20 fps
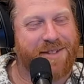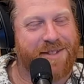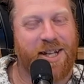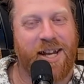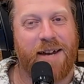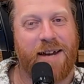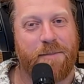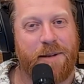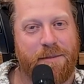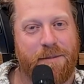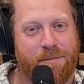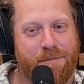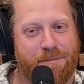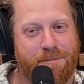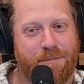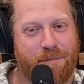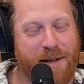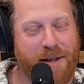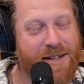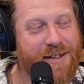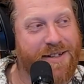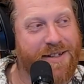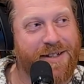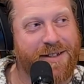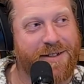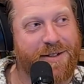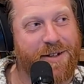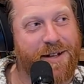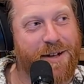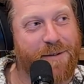So how many
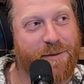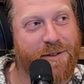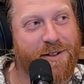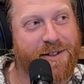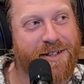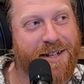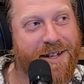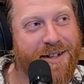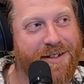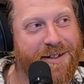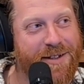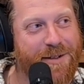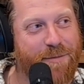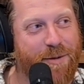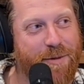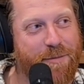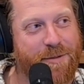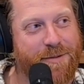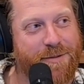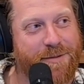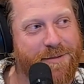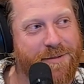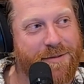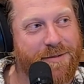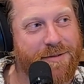PCs do you have in this house at the moment?